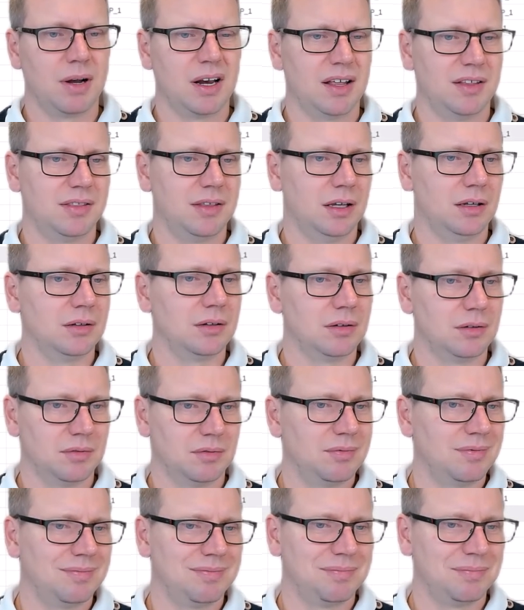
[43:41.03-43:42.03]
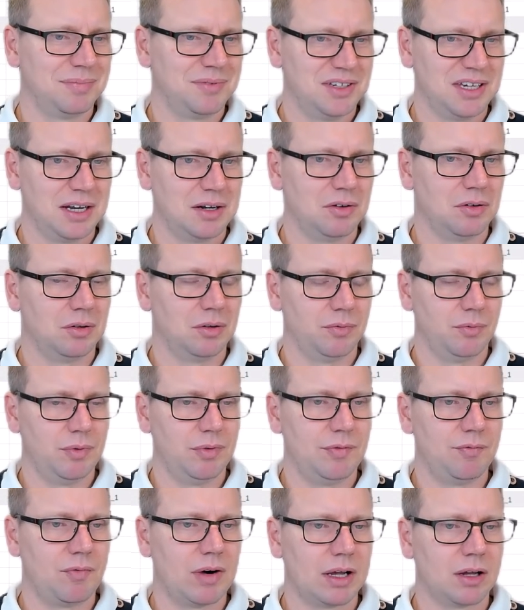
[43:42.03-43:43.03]
think generally we
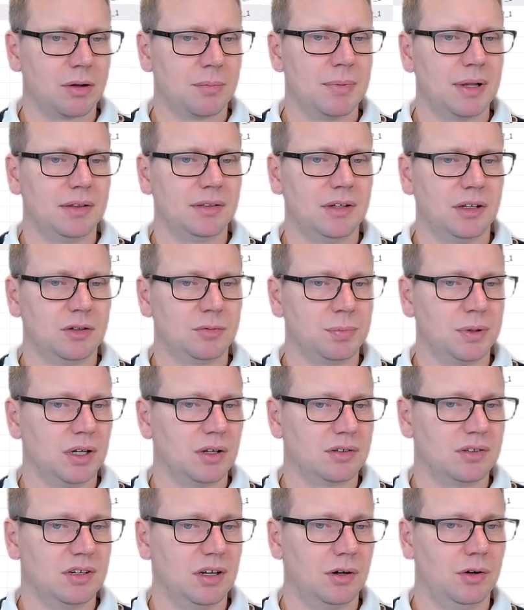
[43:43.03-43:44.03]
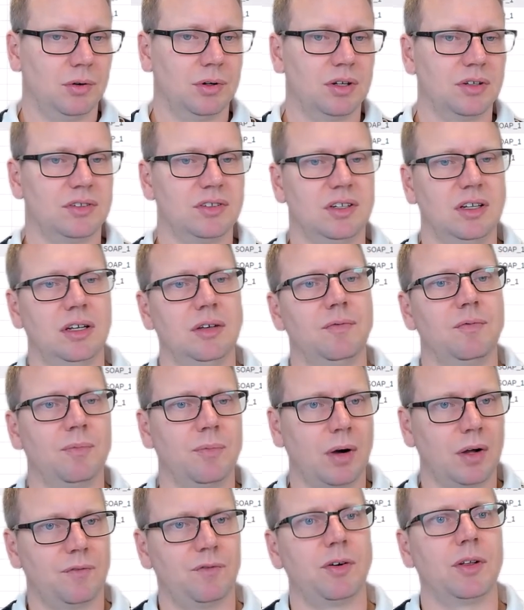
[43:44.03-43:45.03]
recommend this because here you can see
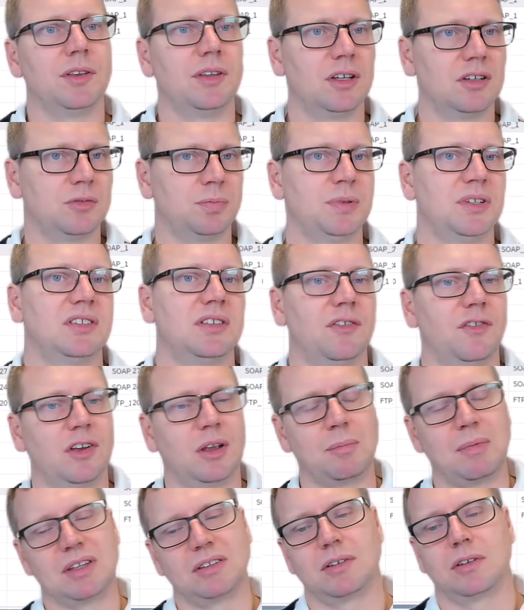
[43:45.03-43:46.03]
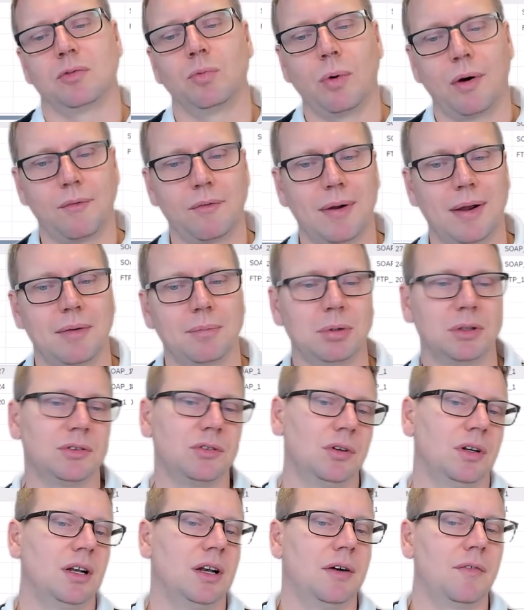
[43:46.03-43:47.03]
what for the specific message where we're able
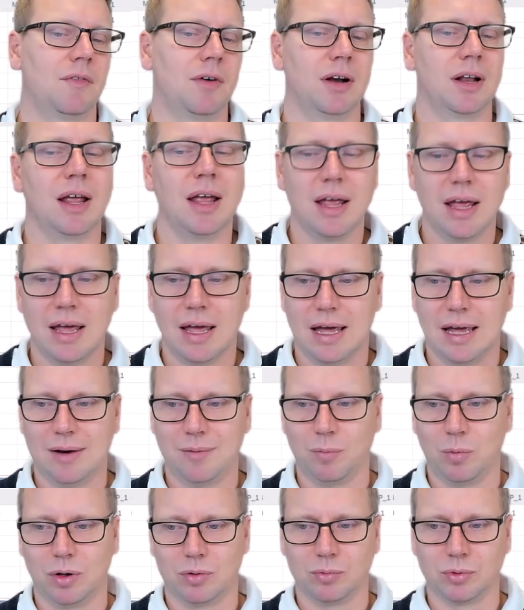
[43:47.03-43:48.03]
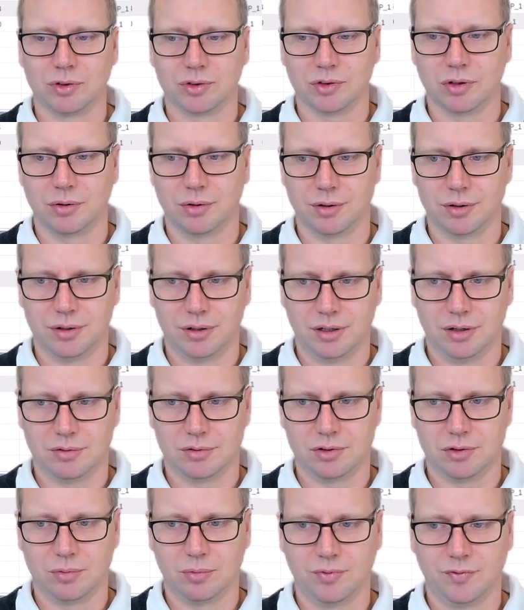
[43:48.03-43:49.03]
to deliver it and what was going on here.
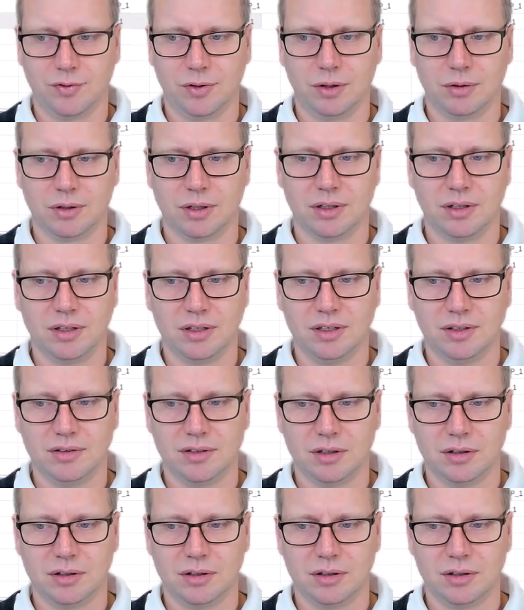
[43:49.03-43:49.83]
So if we look at the details